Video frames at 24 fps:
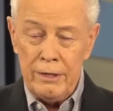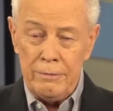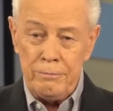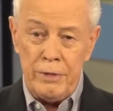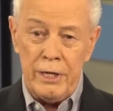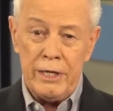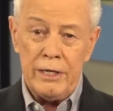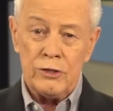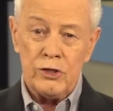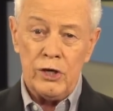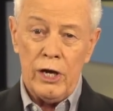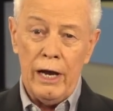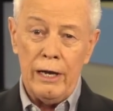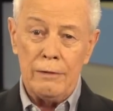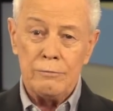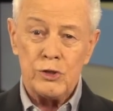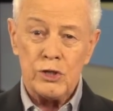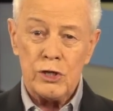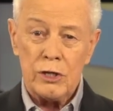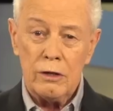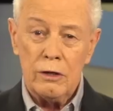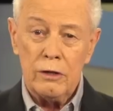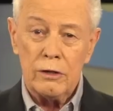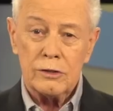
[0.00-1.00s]
Many
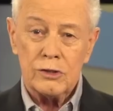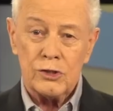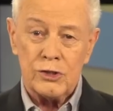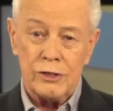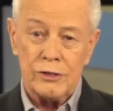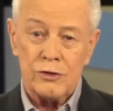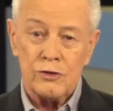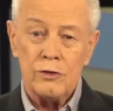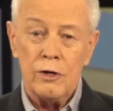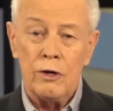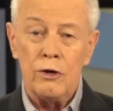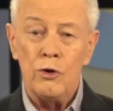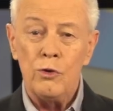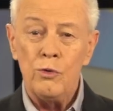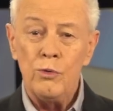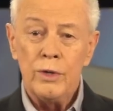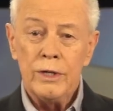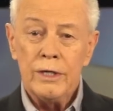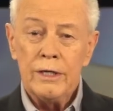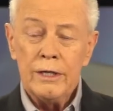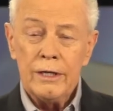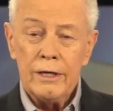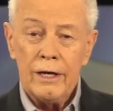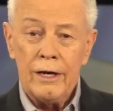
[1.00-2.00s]
times it looks as though
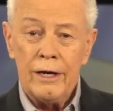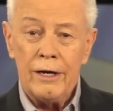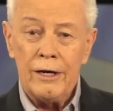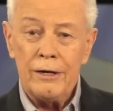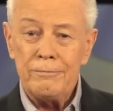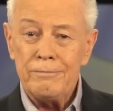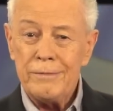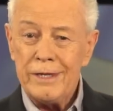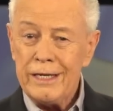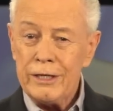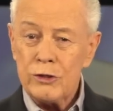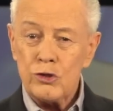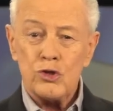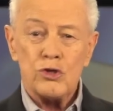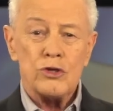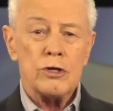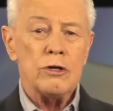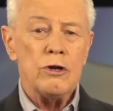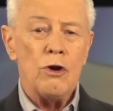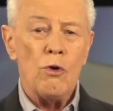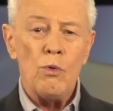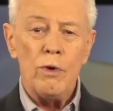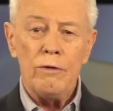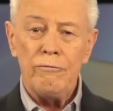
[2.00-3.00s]
um, it's
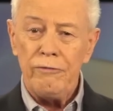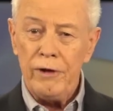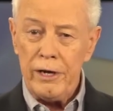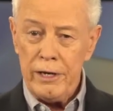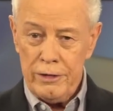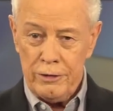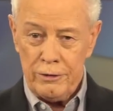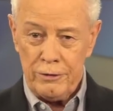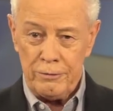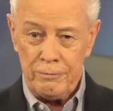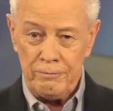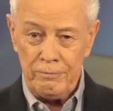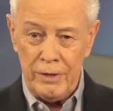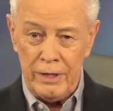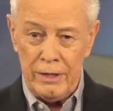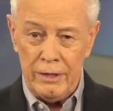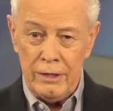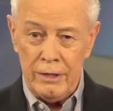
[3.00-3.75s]
to no avail.